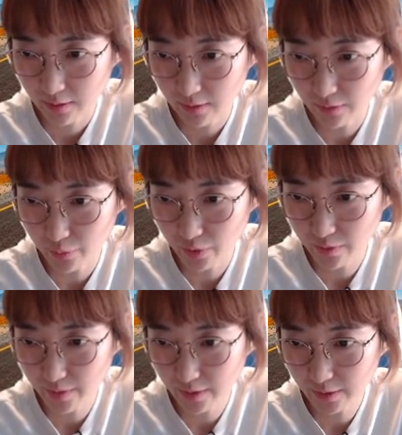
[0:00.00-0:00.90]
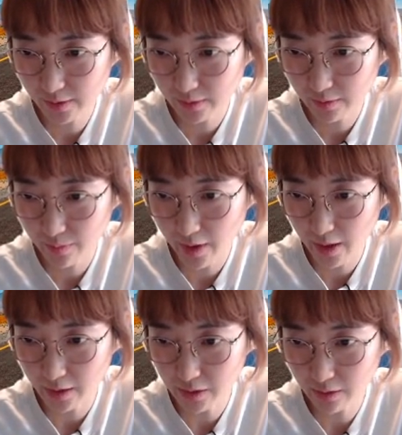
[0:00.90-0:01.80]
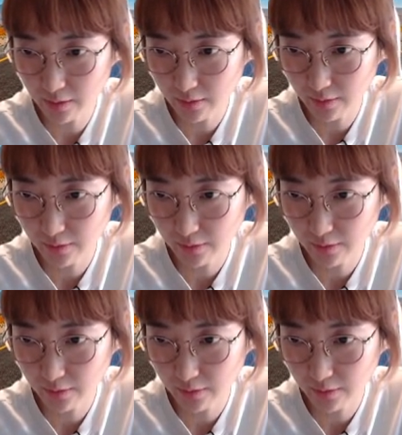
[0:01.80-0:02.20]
the previous variation,